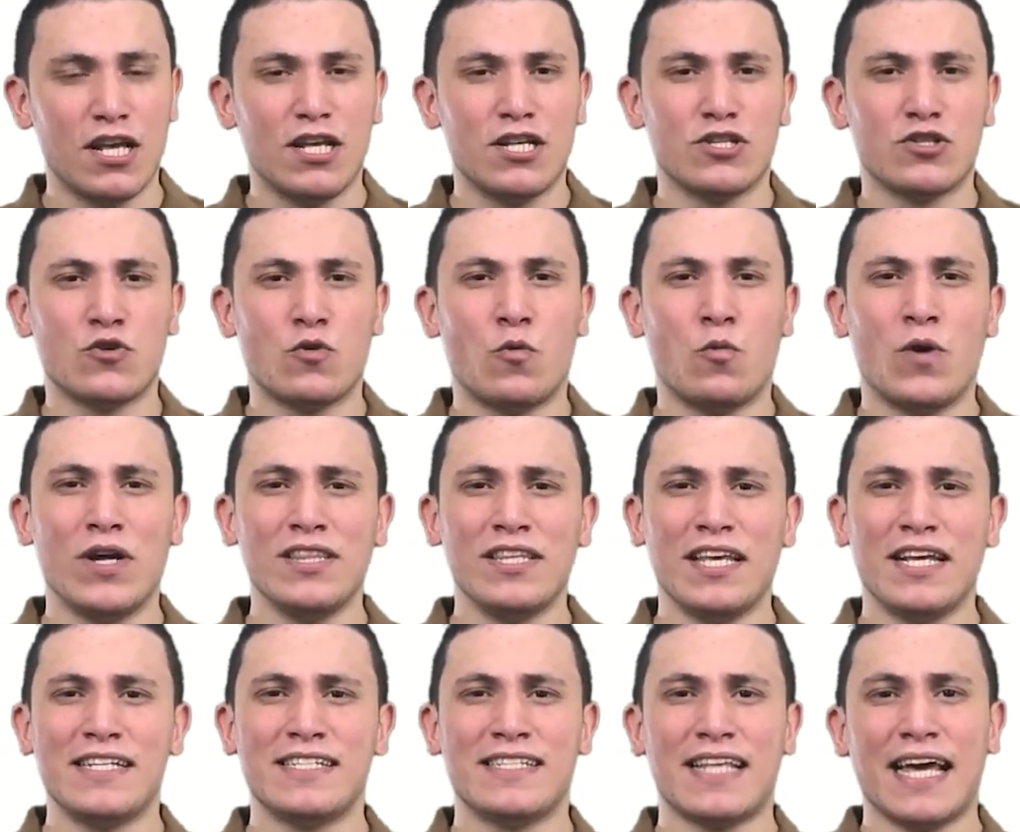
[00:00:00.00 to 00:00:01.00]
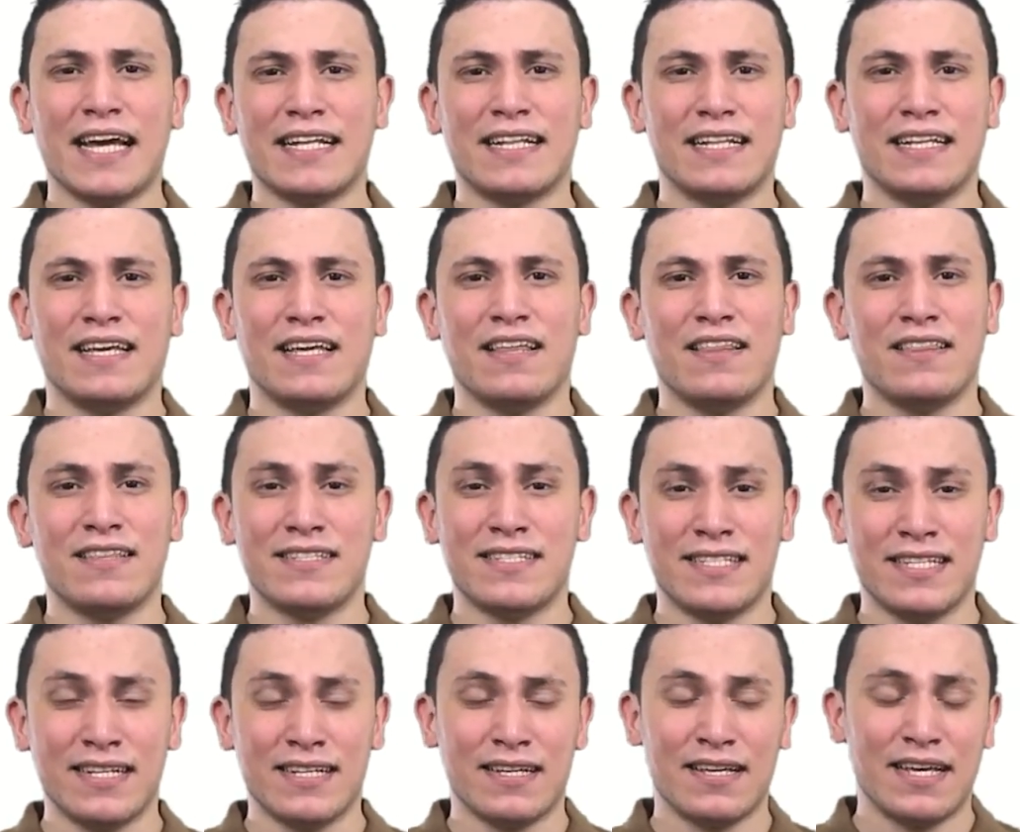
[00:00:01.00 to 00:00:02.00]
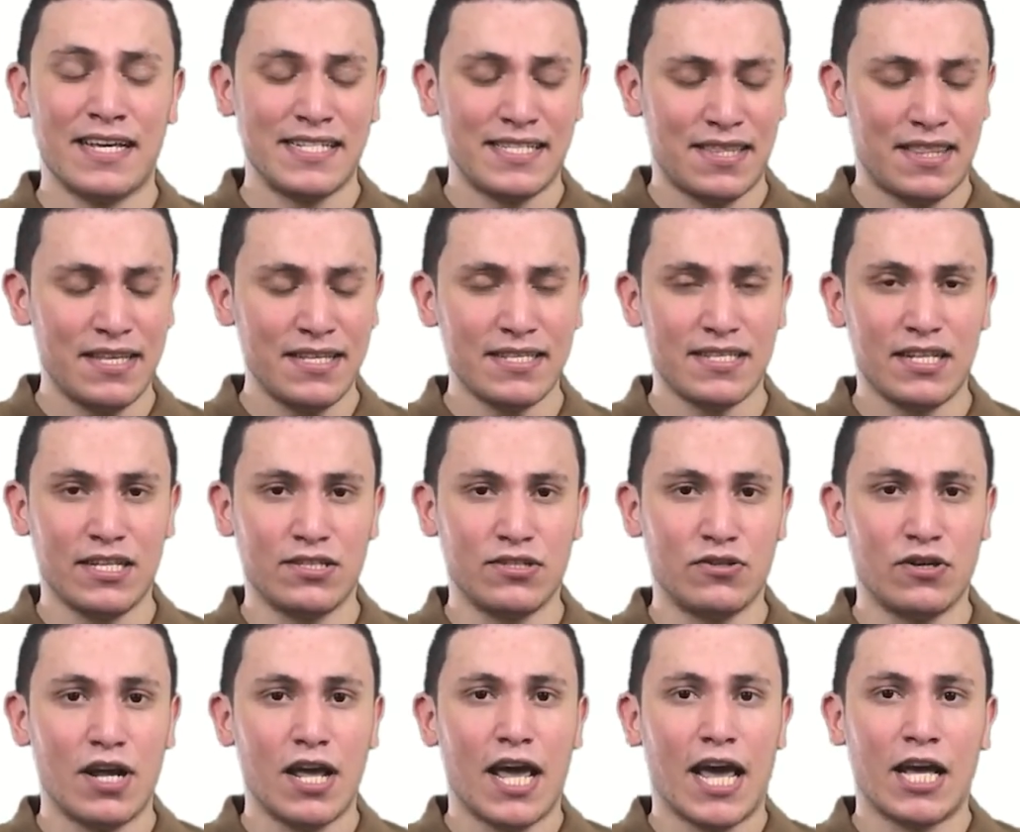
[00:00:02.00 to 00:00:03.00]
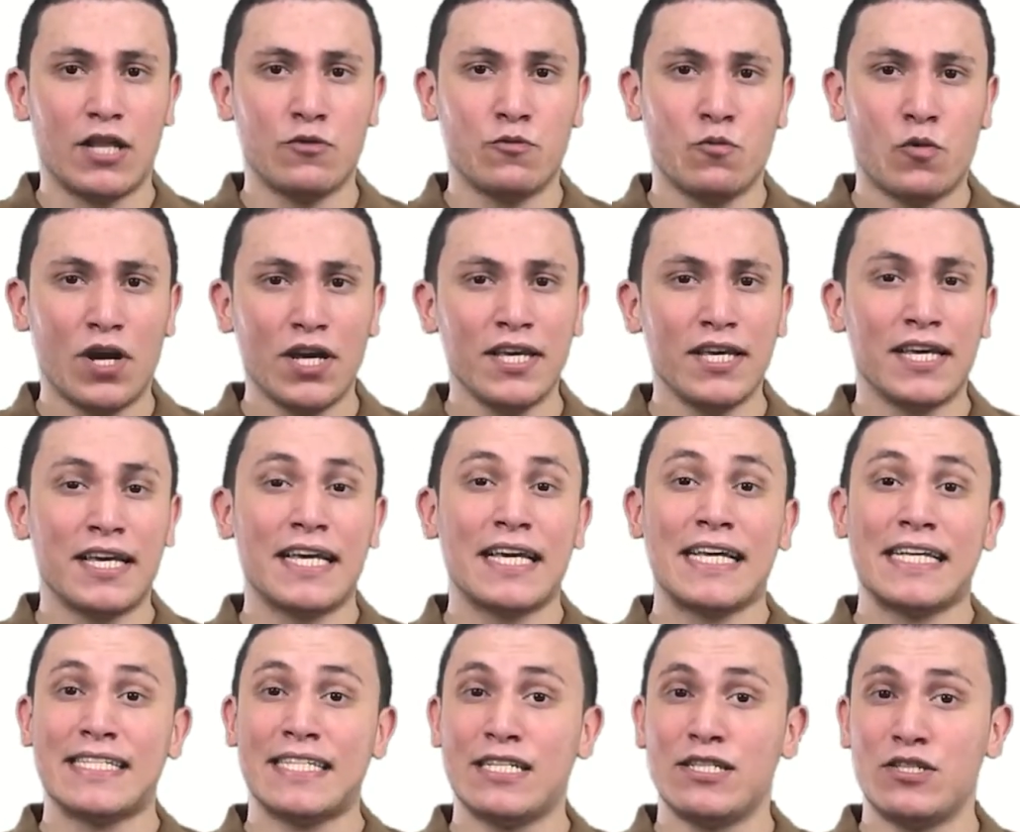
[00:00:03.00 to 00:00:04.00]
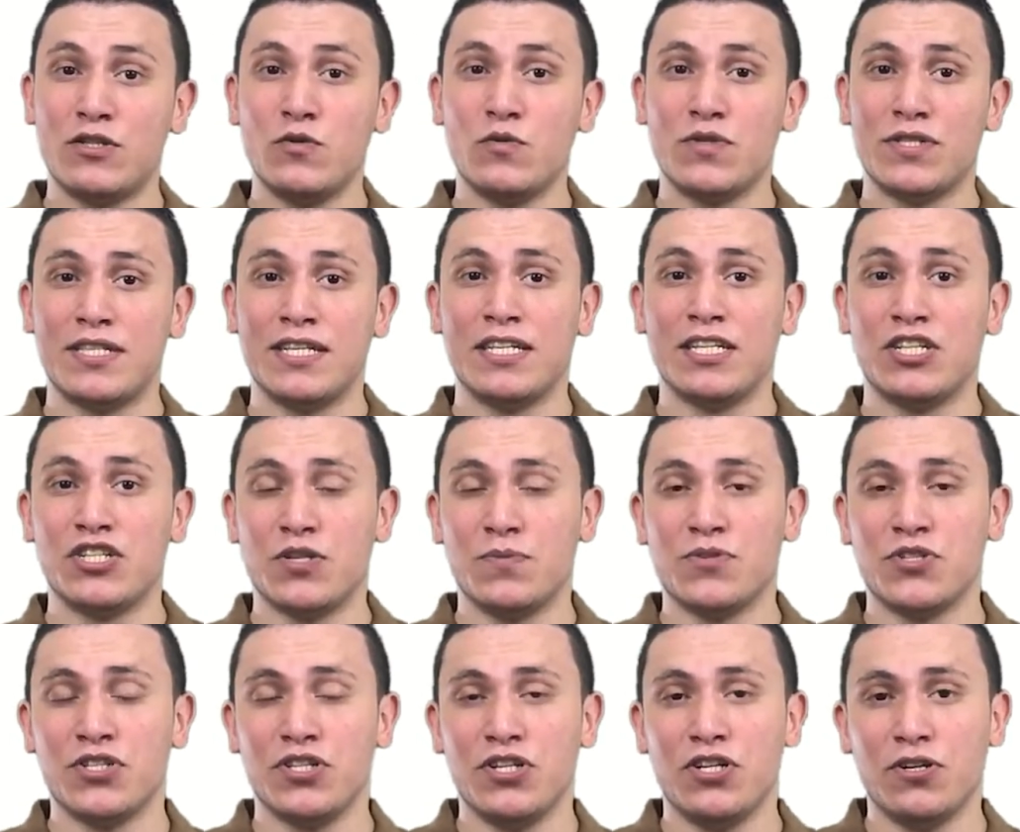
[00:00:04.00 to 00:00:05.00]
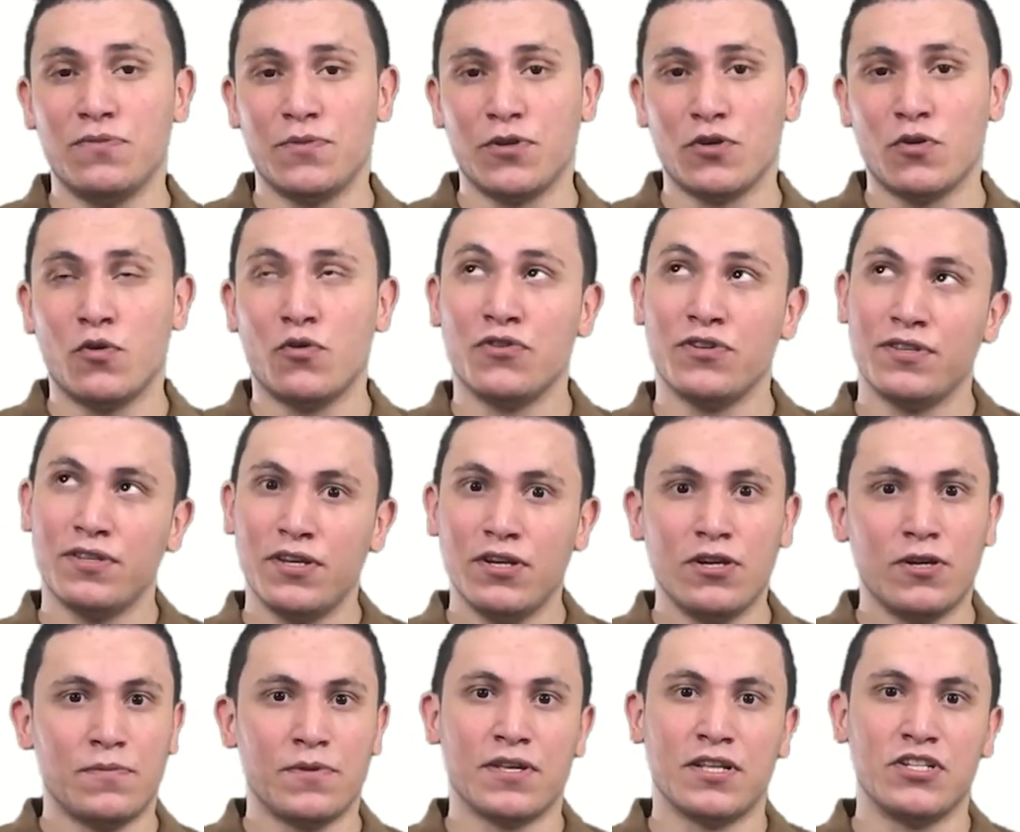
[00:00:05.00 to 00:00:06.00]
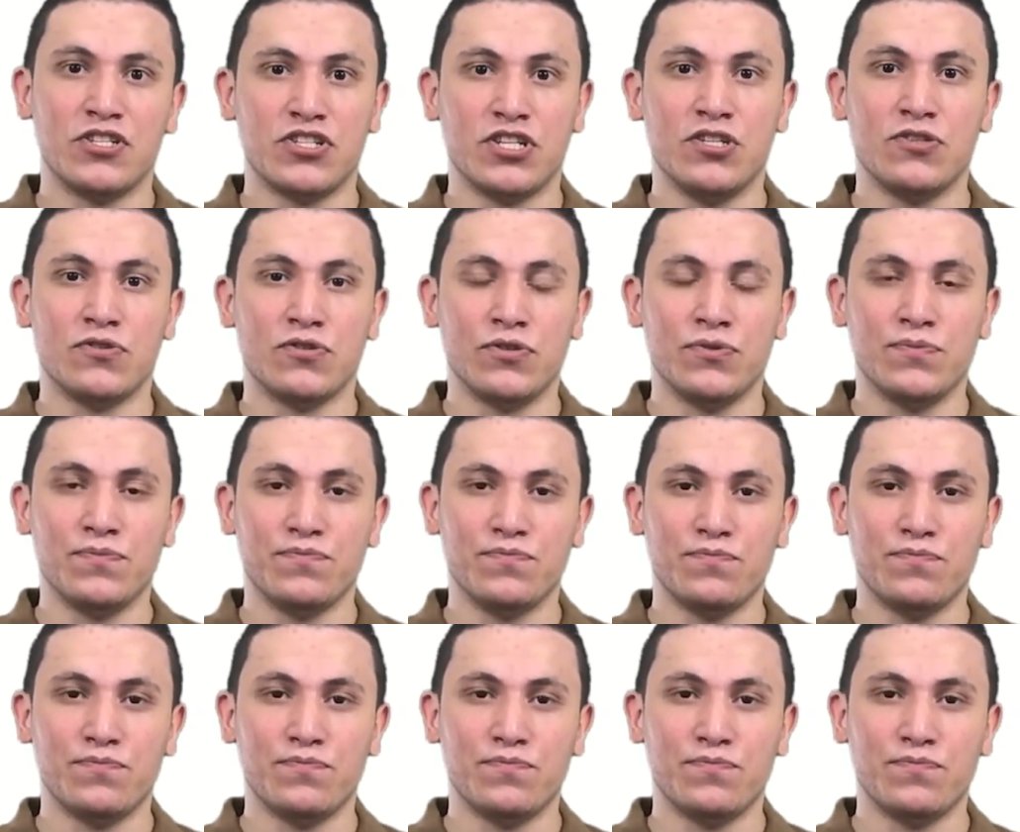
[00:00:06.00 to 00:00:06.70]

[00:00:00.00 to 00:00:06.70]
So what exactly is this letter, and why is it used in Egyptian Arabic or in Arabic in general?